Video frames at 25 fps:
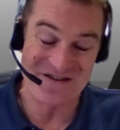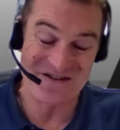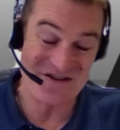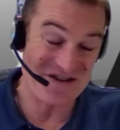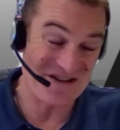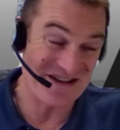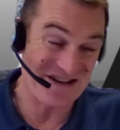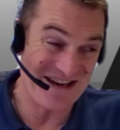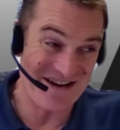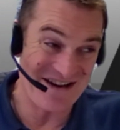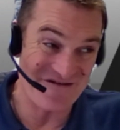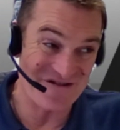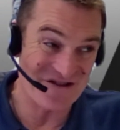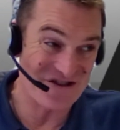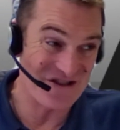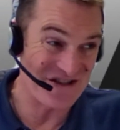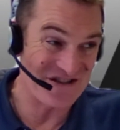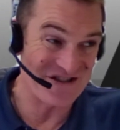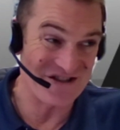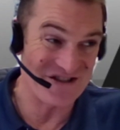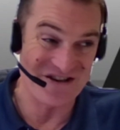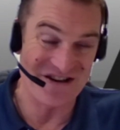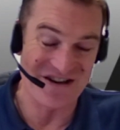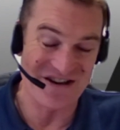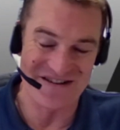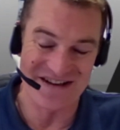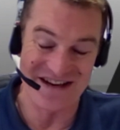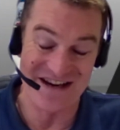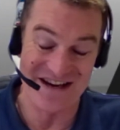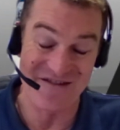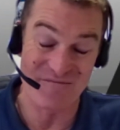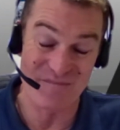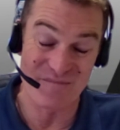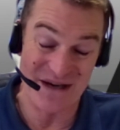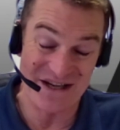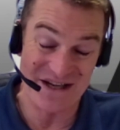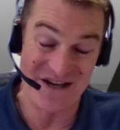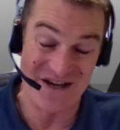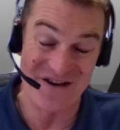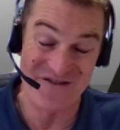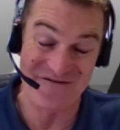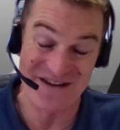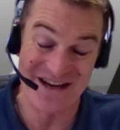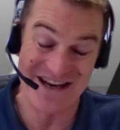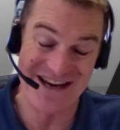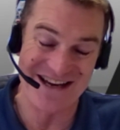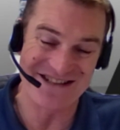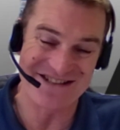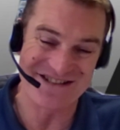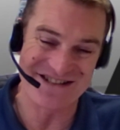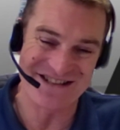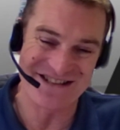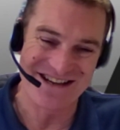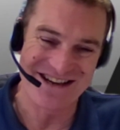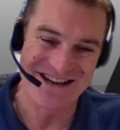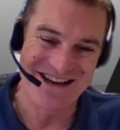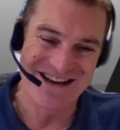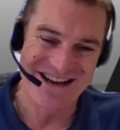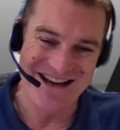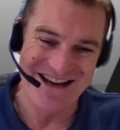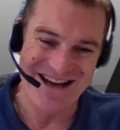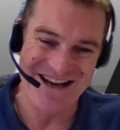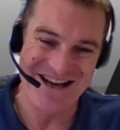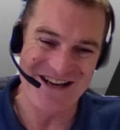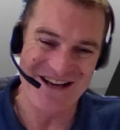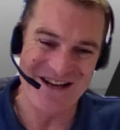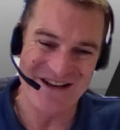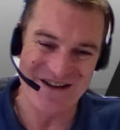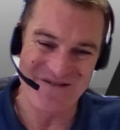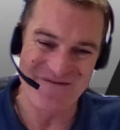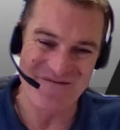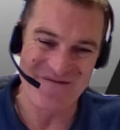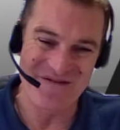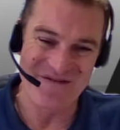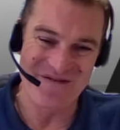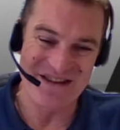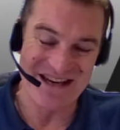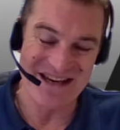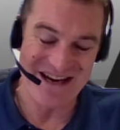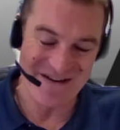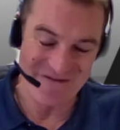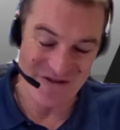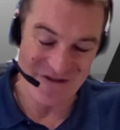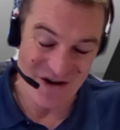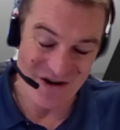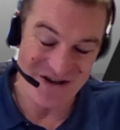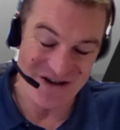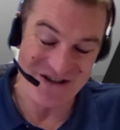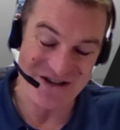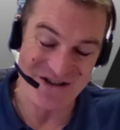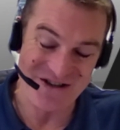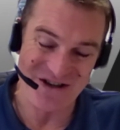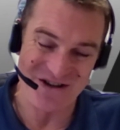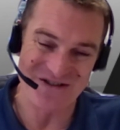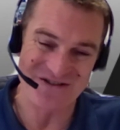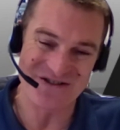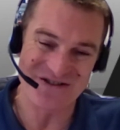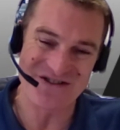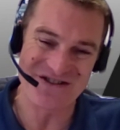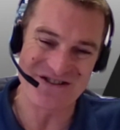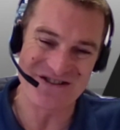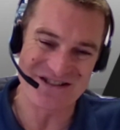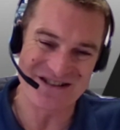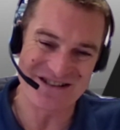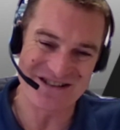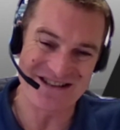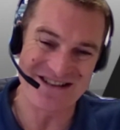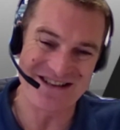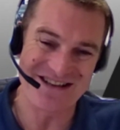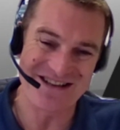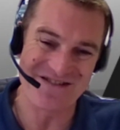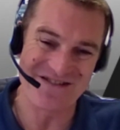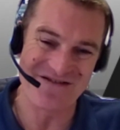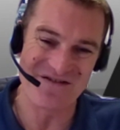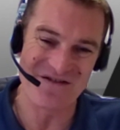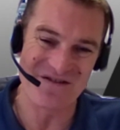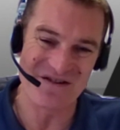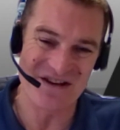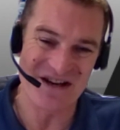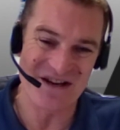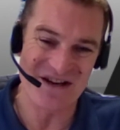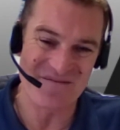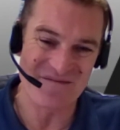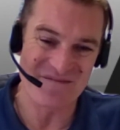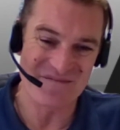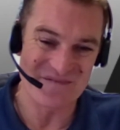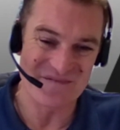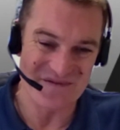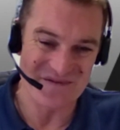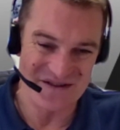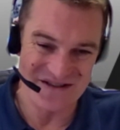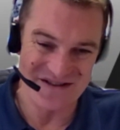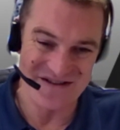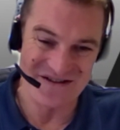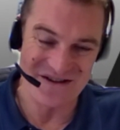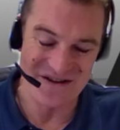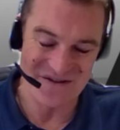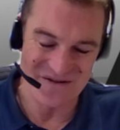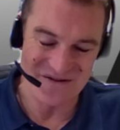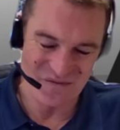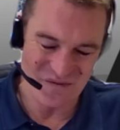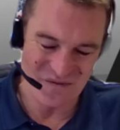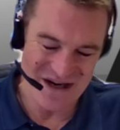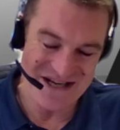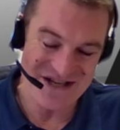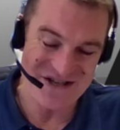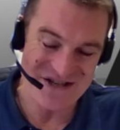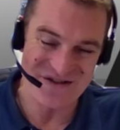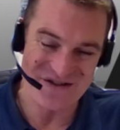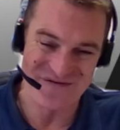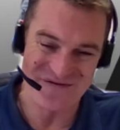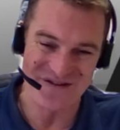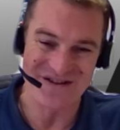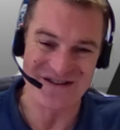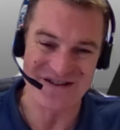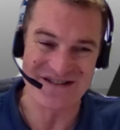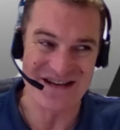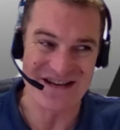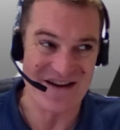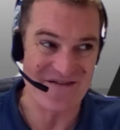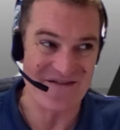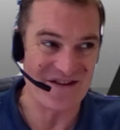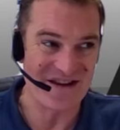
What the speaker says: Garages, they have big overheads. They have high costs. The wages for the staff,